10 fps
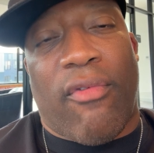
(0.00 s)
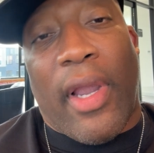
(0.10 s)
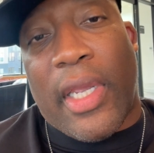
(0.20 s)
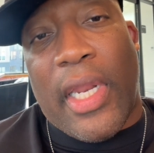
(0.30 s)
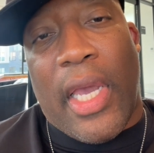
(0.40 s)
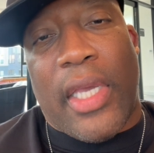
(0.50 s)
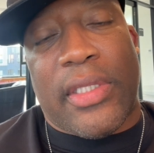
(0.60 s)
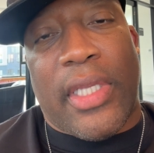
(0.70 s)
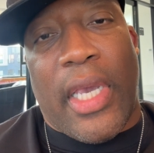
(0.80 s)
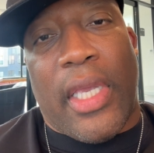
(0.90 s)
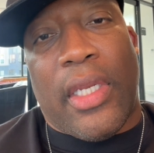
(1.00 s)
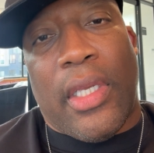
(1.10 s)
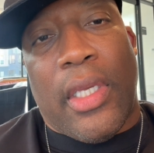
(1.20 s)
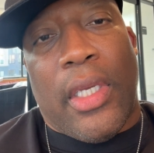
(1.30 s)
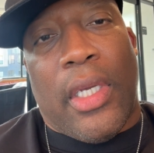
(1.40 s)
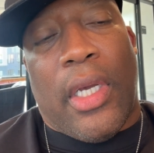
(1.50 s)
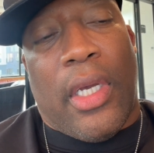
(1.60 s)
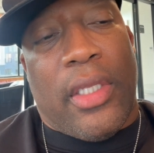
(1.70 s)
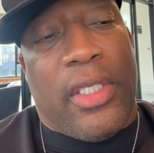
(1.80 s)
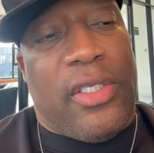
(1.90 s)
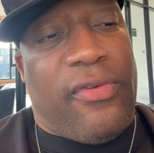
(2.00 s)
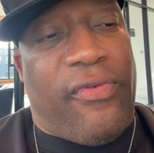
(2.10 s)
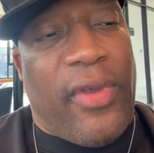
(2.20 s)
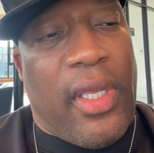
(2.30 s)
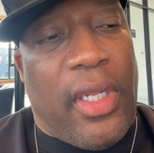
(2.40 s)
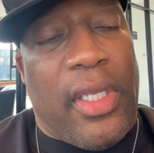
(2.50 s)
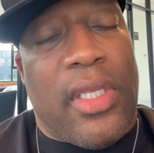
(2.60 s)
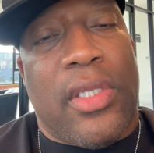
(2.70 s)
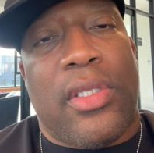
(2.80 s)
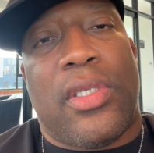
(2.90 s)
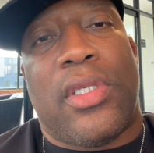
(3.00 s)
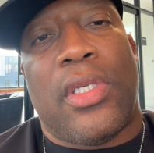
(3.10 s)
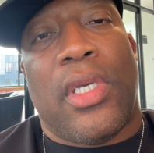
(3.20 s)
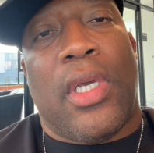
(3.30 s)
recognize that these feelings,